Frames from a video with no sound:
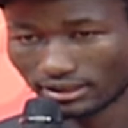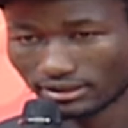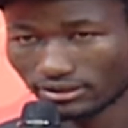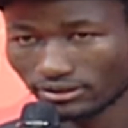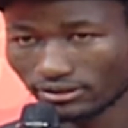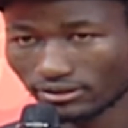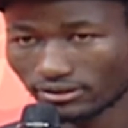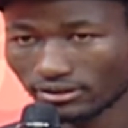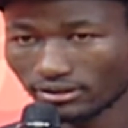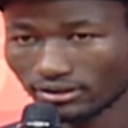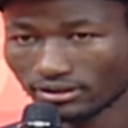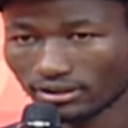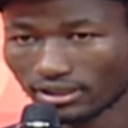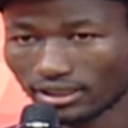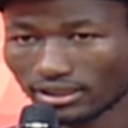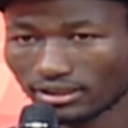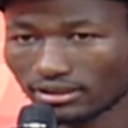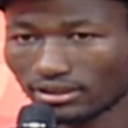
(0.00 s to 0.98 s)
So,
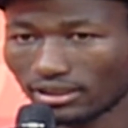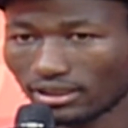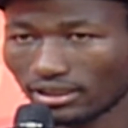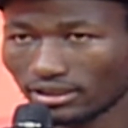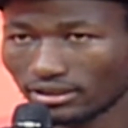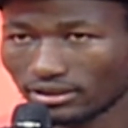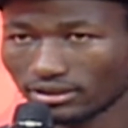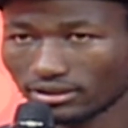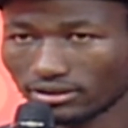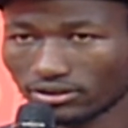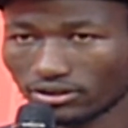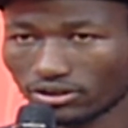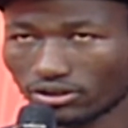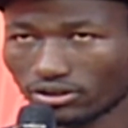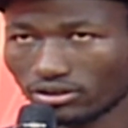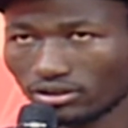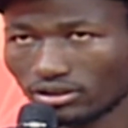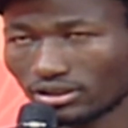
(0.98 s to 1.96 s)
like the latest
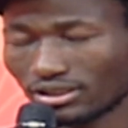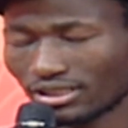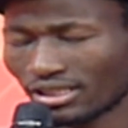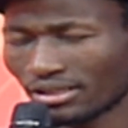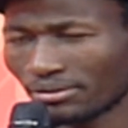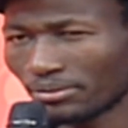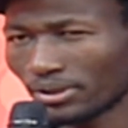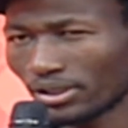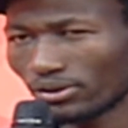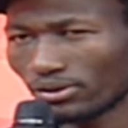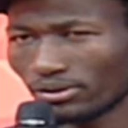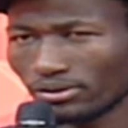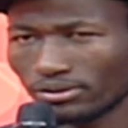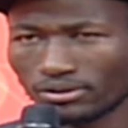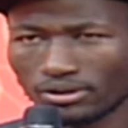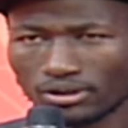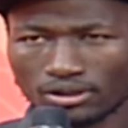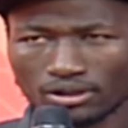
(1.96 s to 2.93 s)
song, Tegemeo,
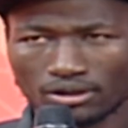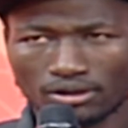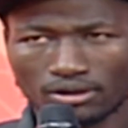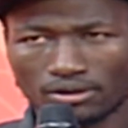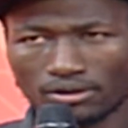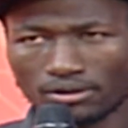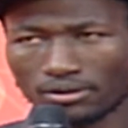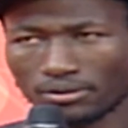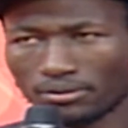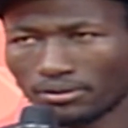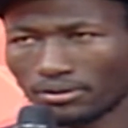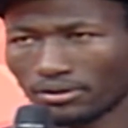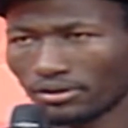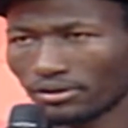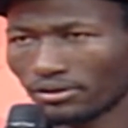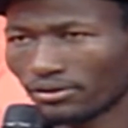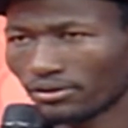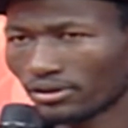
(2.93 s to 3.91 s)

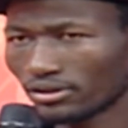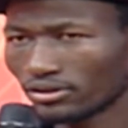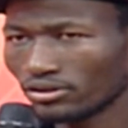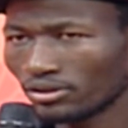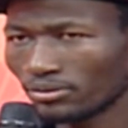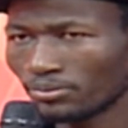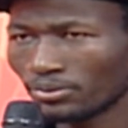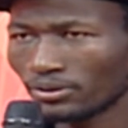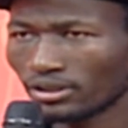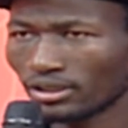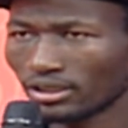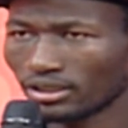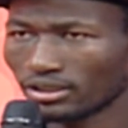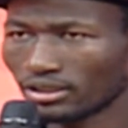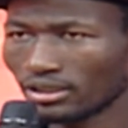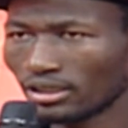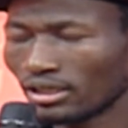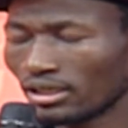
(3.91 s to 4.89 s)
najua pia
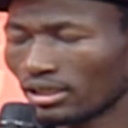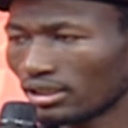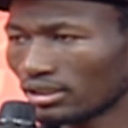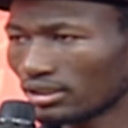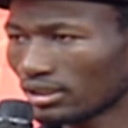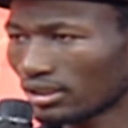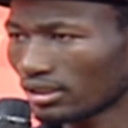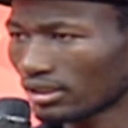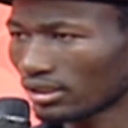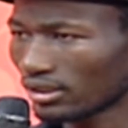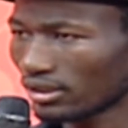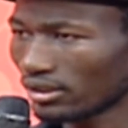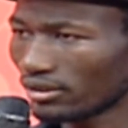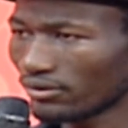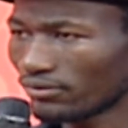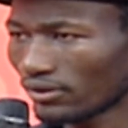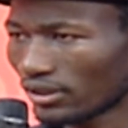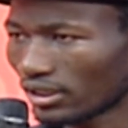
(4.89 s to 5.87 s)
nile ina
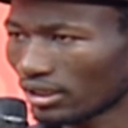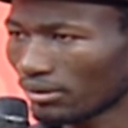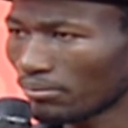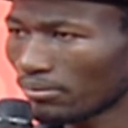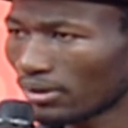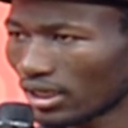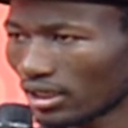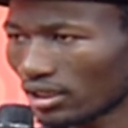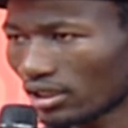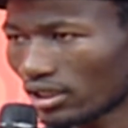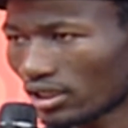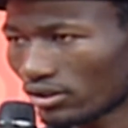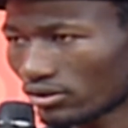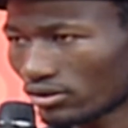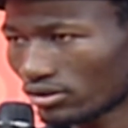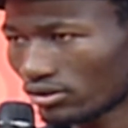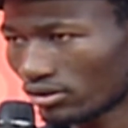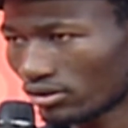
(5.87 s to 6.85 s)
define a background.